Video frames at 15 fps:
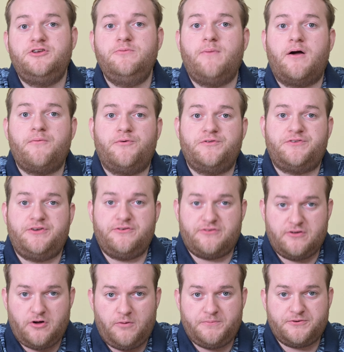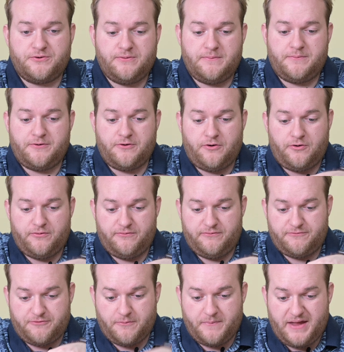you might want to use an optical input on
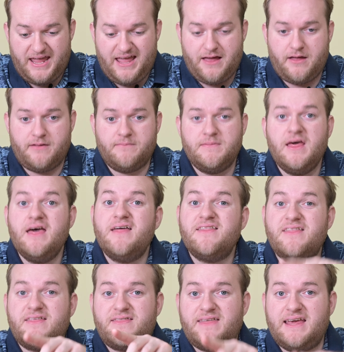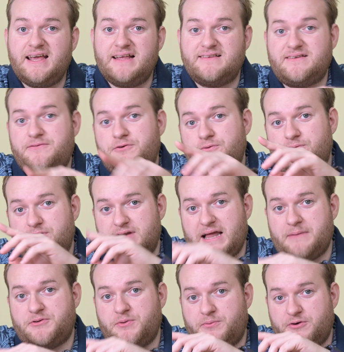from here. The thing is, if your
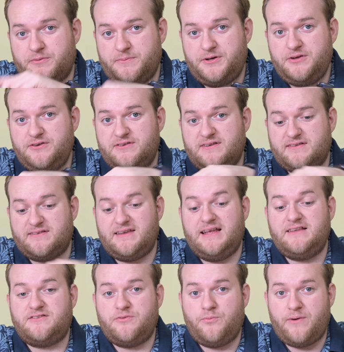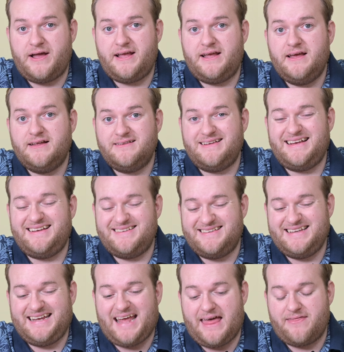laptop or computer doesn't, it's a way to
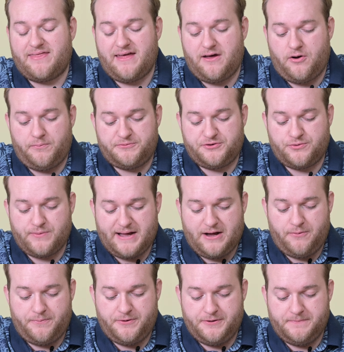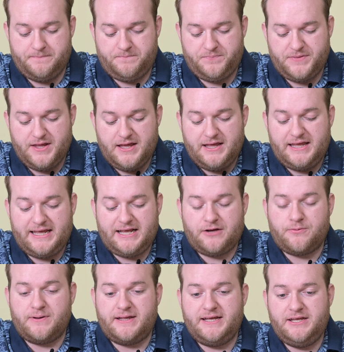easily get that optical output.
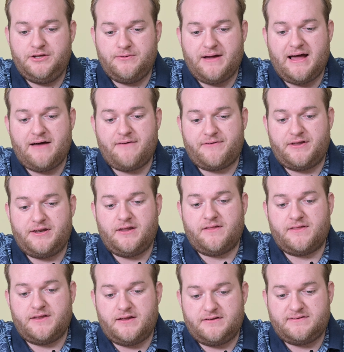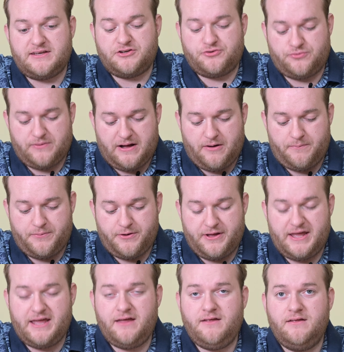Equally, you have another digital output
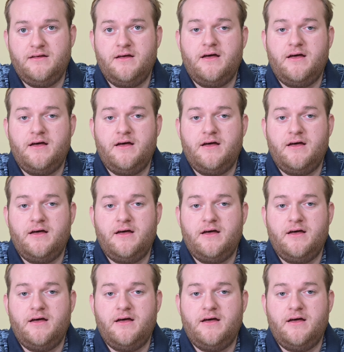here,